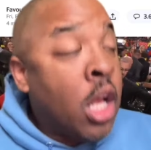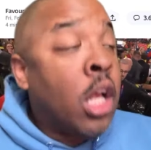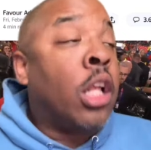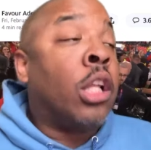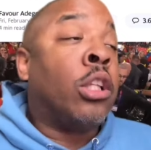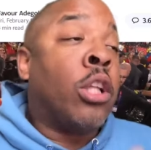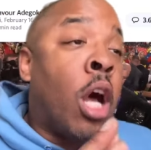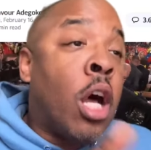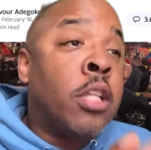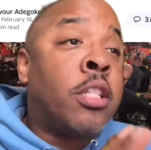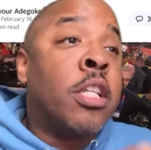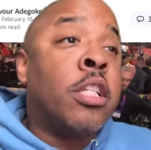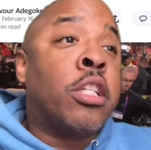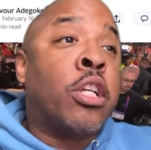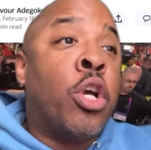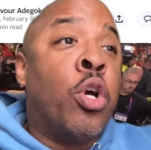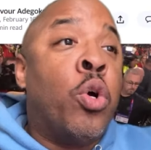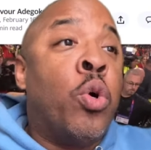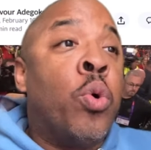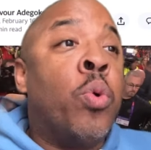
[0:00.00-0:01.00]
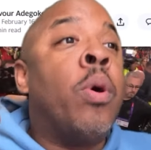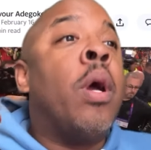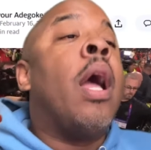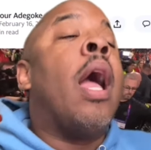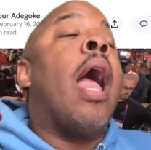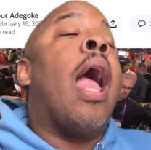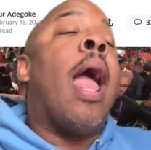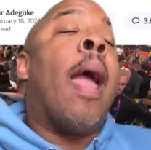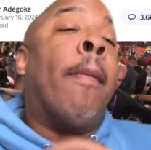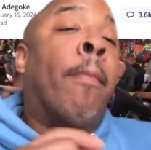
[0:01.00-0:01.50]
lost his cool
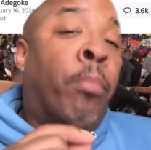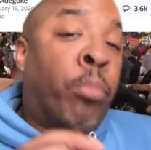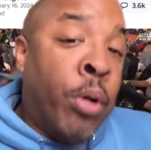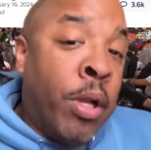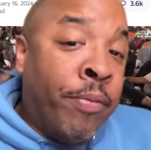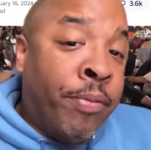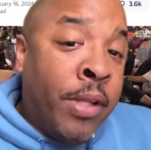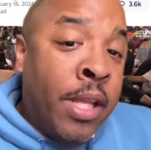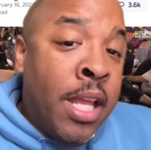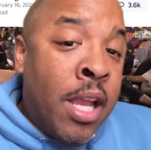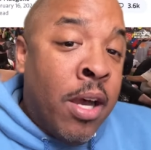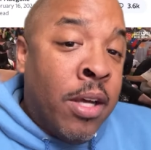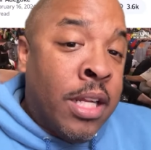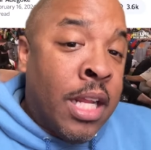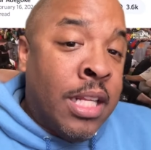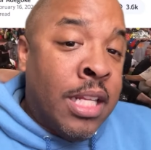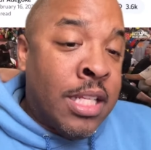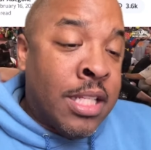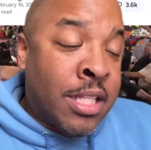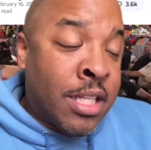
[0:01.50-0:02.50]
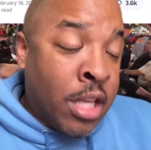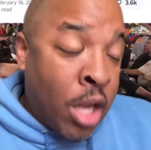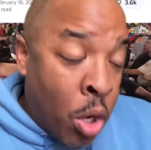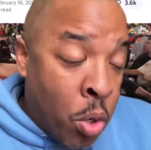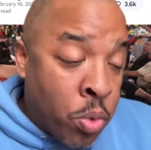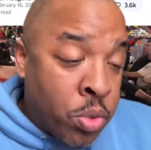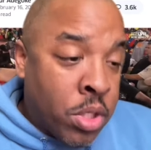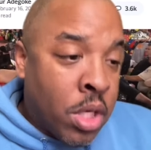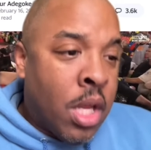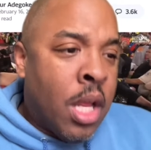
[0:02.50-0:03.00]
and briefly yelled at his
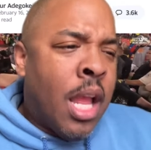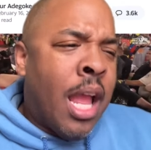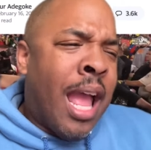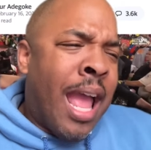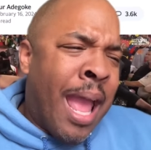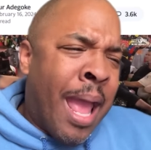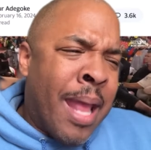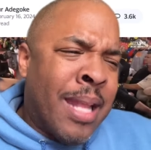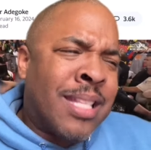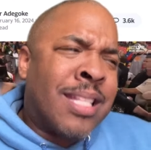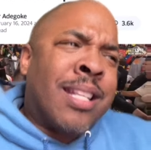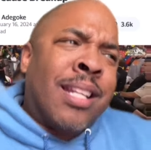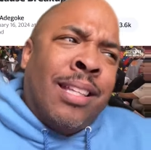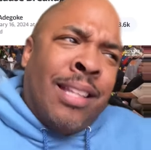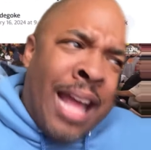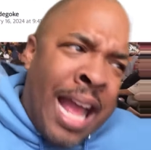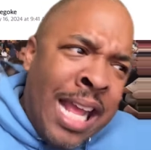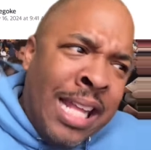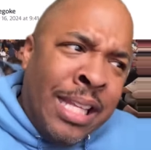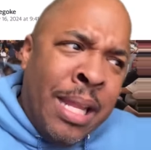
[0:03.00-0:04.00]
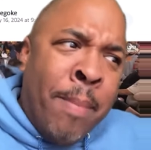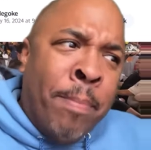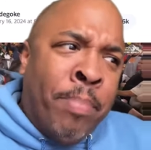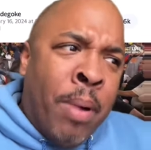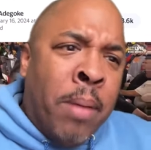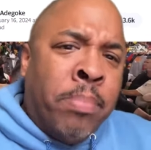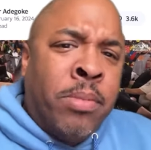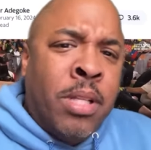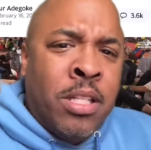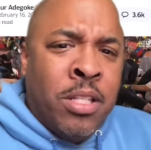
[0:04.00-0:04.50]
coach and slightly
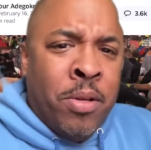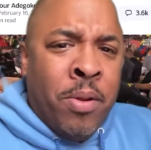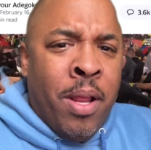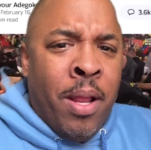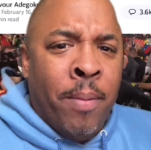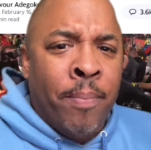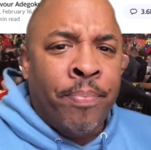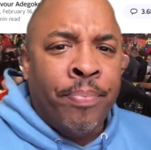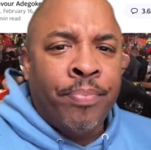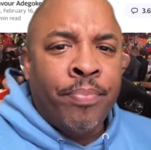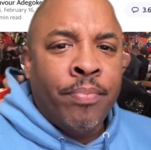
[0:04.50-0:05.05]
bumped into him.